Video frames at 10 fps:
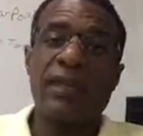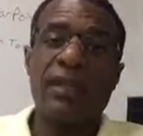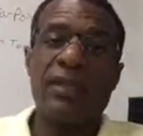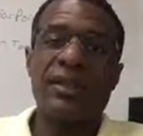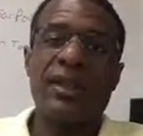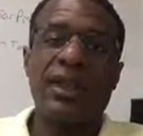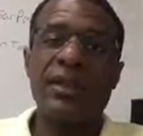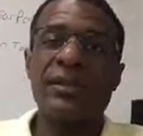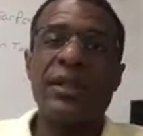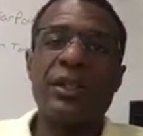It
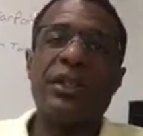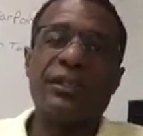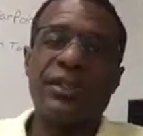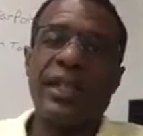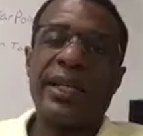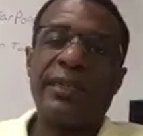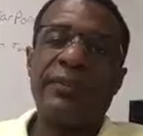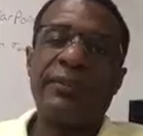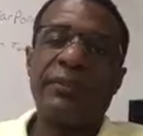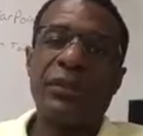tells me all of that
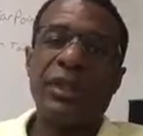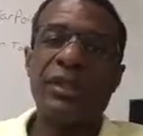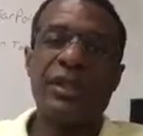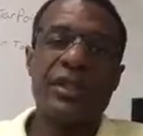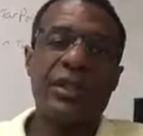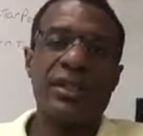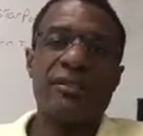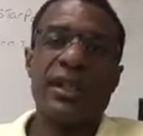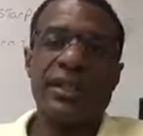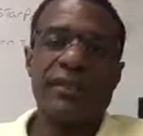because it's an
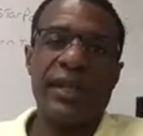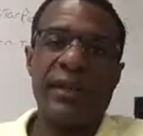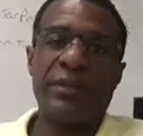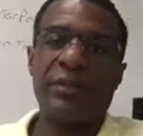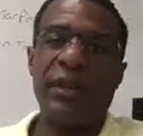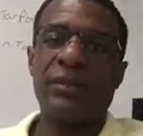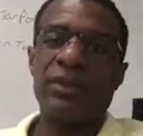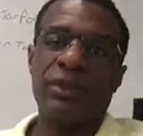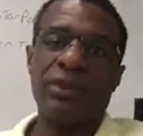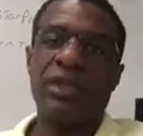interactive app.
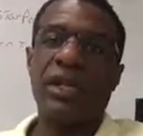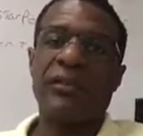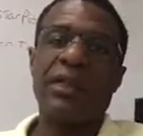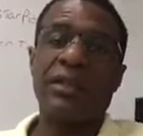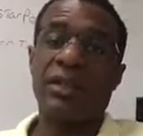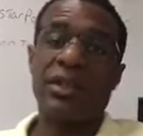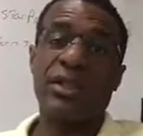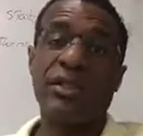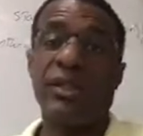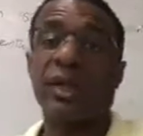People driving and they
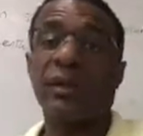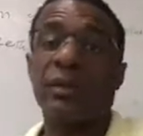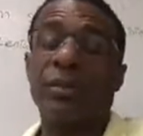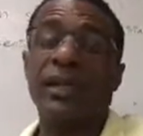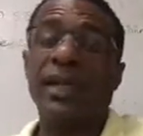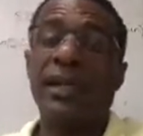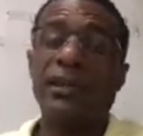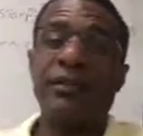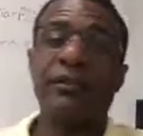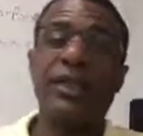saw it, they will put that
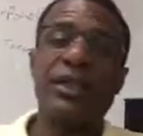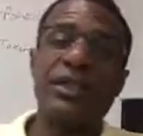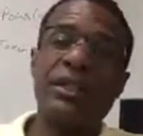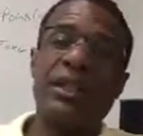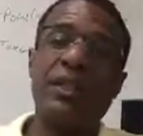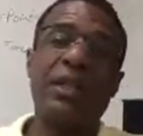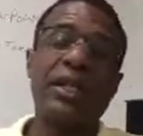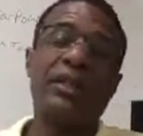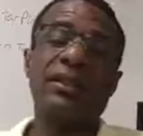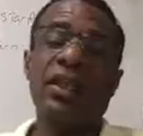information in there while
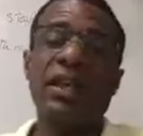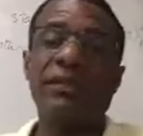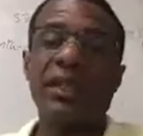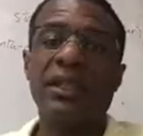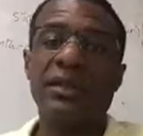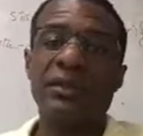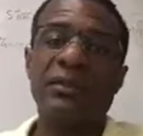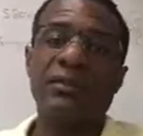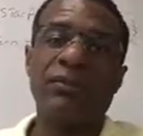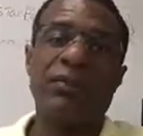they're driving.
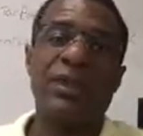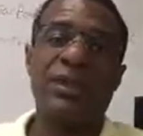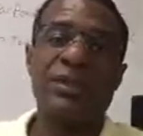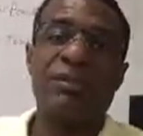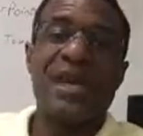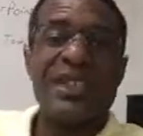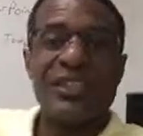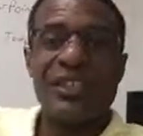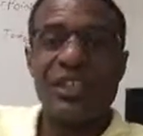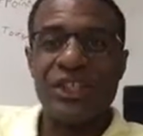Well, the
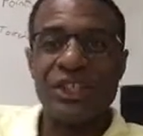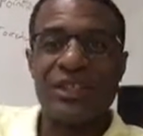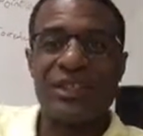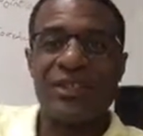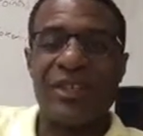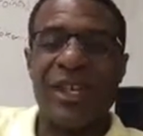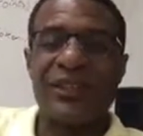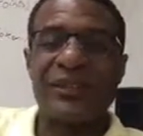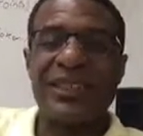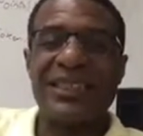passenger is
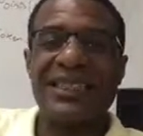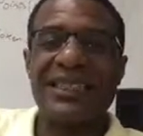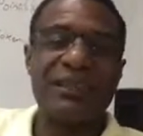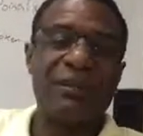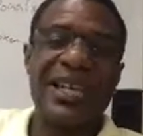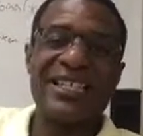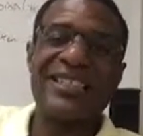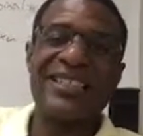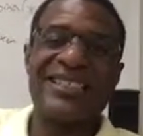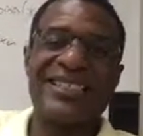driving. The
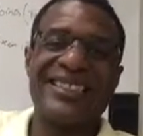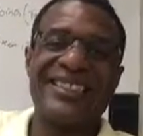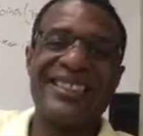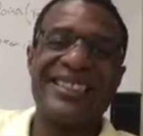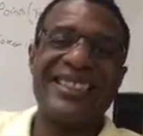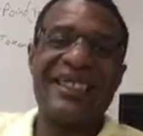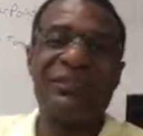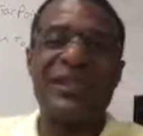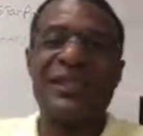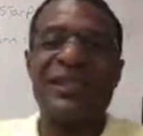passenger is sitting there
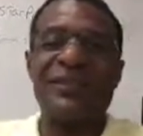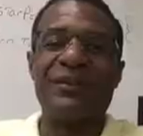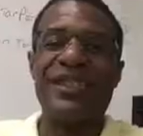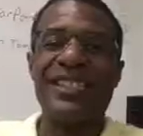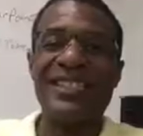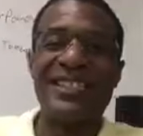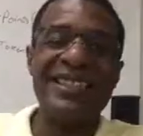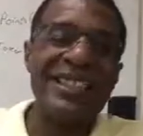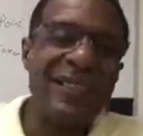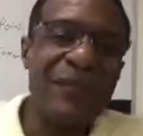and putting the information in,
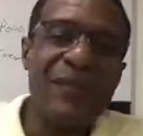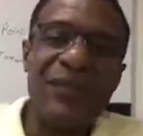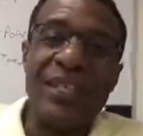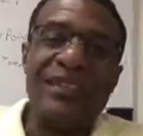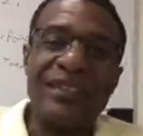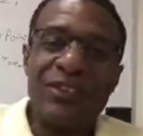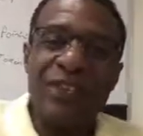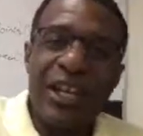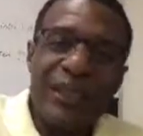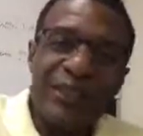not the
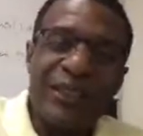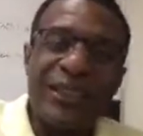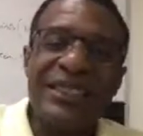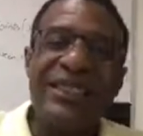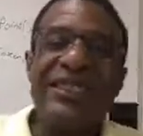driver.